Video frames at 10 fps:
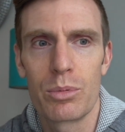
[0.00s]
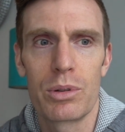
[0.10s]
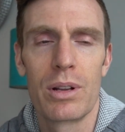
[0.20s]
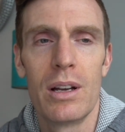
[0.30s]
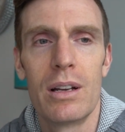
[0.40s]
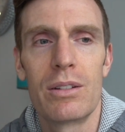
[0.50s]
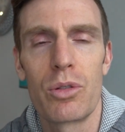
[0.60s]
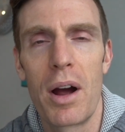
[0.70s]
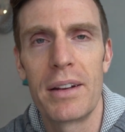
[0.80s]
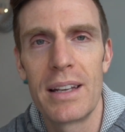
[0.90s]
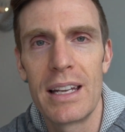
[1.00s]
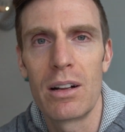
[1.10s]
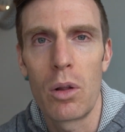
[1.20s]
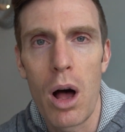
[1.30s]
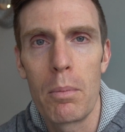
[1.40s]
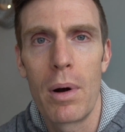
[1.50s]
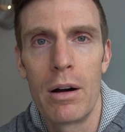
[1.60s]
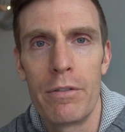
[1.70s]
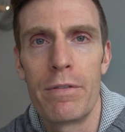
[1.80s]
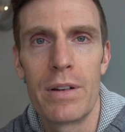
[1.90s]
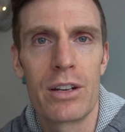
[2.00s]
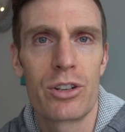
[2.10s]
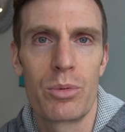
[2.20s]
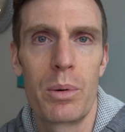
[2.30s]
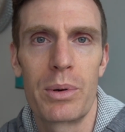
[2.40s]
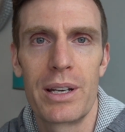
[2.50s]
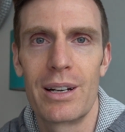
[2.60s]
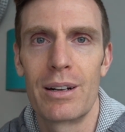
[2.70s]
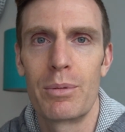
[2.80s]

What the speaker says: We're trying to eat a lot of fish while we're here.